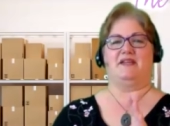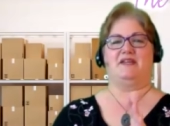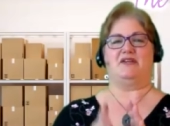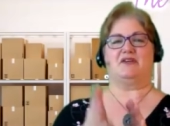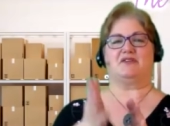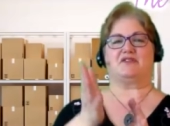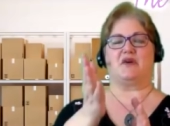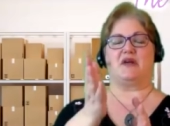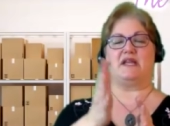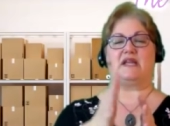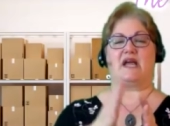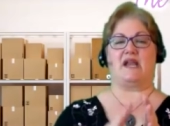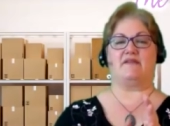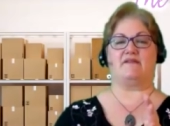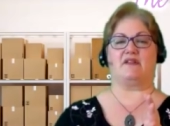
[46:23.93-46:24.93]
you know, so any
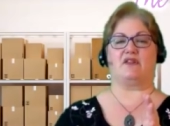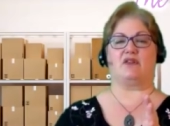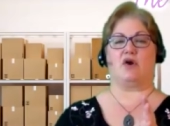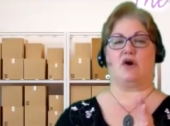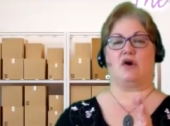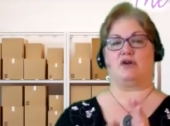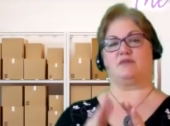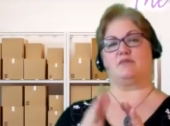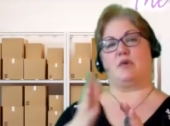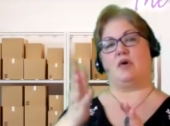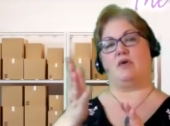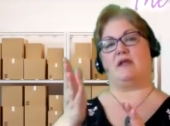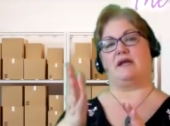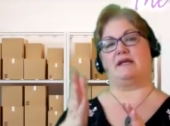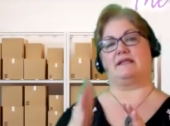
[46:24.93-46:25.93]
kind of a large
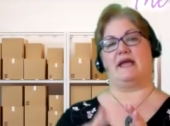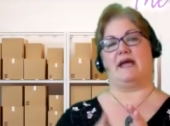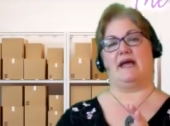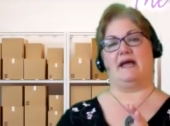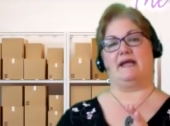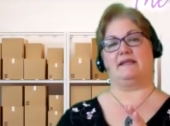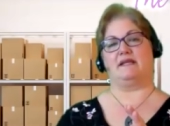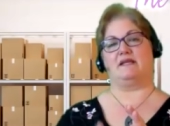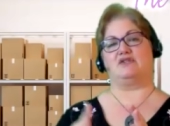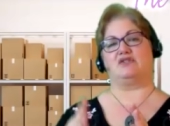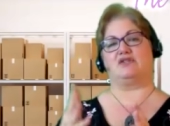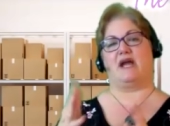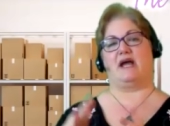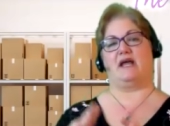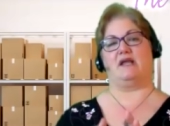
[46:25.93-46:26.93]
bowl like that, that's
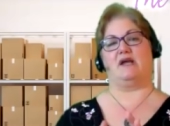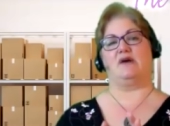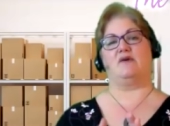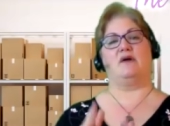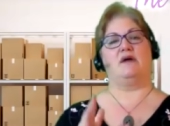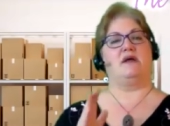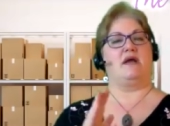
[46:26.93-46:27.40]
shallow,